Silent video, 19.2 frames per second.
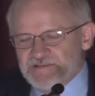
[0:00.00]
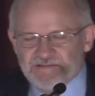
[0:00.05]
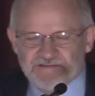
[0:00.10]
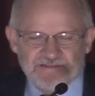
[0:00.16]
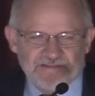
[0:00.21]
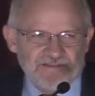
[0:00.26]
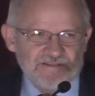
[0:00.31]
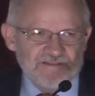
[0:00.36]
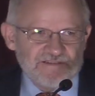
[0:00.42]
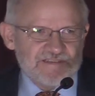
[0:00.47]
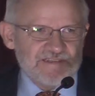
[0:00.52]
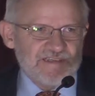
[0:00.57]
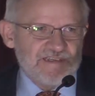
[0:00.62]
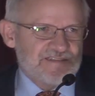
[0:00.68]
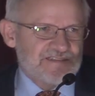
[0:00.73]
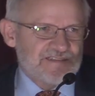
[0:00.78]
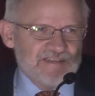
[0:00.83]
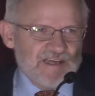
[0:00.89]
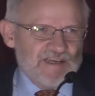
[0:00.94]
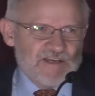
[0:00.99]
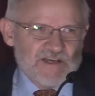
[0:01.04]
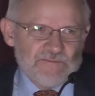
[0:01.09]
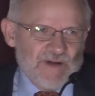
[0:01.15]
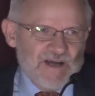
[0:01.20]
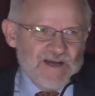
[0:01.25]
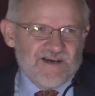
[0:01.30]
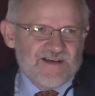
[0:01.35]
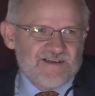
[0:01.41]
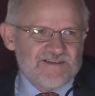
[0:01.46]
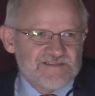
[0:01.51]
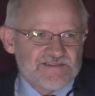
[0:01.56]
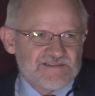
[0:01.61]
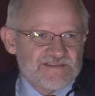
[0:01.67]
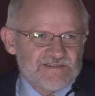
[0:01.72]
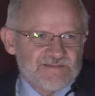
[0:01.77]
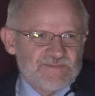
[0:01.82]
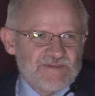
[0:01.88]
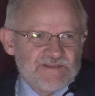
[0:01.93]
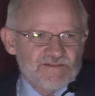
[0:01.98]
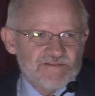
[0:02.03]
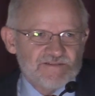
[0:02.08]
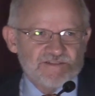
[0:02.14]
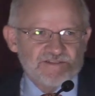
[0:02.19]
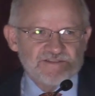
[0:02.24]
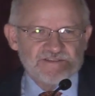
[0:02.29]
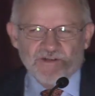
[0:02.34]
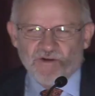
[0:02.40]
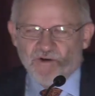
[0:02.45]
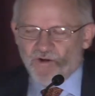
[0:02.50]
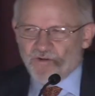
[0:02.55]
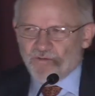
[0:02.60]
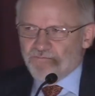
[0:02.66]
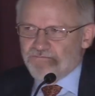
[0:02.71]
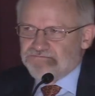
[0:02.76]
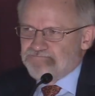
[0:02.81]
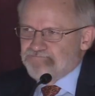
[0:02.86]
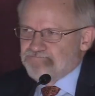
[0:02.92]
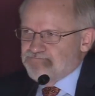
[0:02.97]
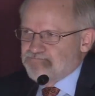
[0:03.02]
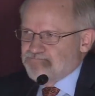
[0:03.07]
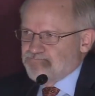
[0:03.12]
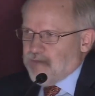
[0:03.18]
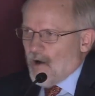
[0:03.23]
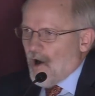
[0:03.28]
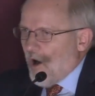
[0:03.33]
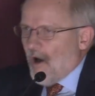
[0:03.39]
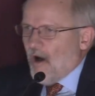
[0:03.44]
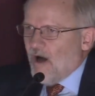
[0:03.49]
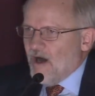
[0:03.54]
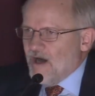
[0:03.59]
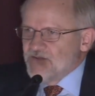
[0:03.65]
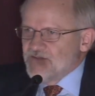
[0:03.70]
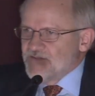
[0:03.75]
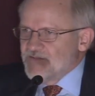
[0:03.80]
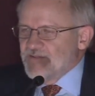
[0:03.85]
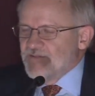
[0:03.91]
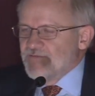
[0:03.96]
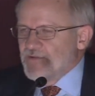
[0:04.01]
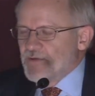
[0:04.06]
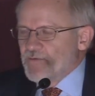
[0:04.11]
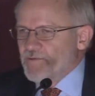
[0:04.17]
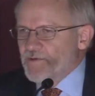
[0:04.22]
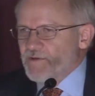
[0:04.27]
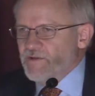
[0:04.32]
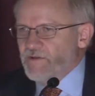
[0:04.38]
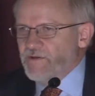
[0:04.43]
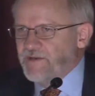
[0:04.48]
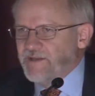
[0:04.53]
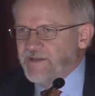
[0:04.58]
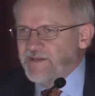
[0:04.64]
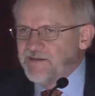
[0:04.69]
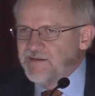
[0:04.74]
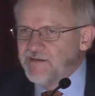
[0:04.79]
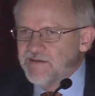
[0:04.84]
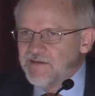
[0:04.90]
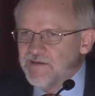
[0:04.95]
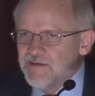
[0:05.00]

you could say it's not Hamas. I mean, they're just all pawns, if you will, on a